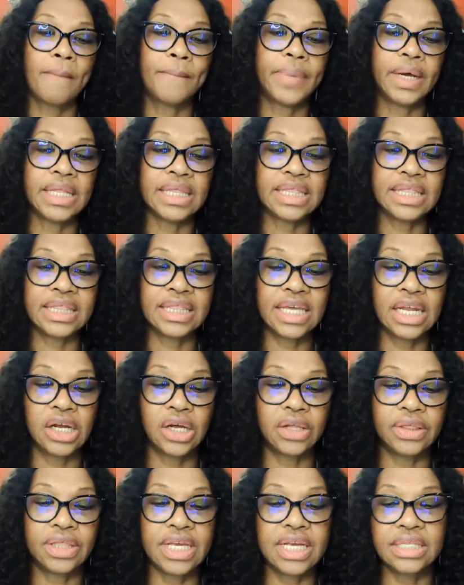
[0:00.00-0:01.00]
But,
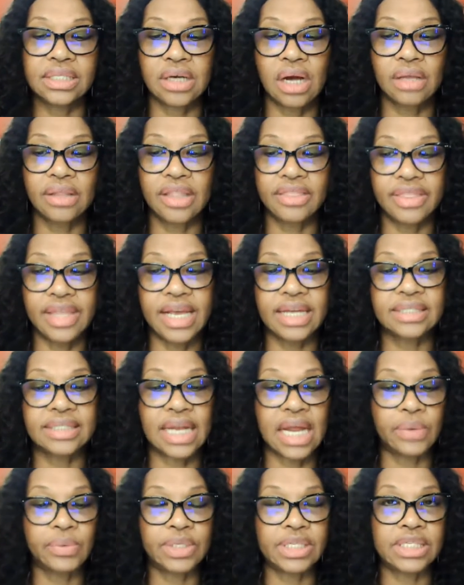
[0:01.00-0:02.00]
these are the things
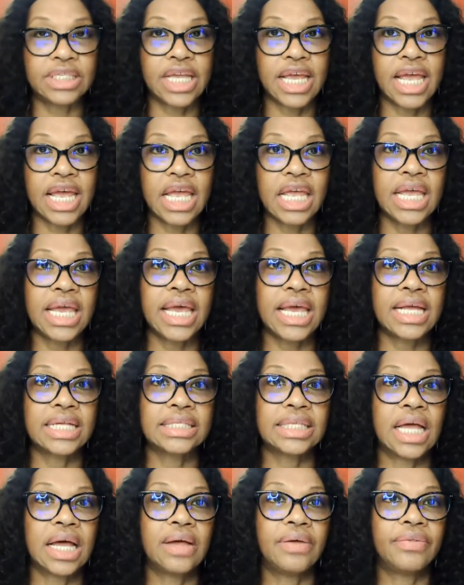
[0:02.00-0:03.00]
that I would say
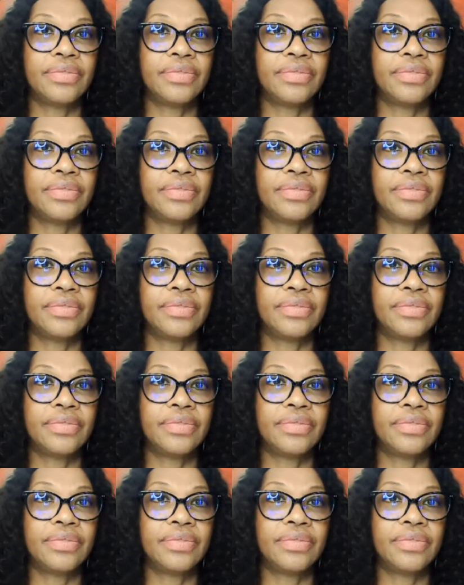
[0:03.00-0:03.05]
is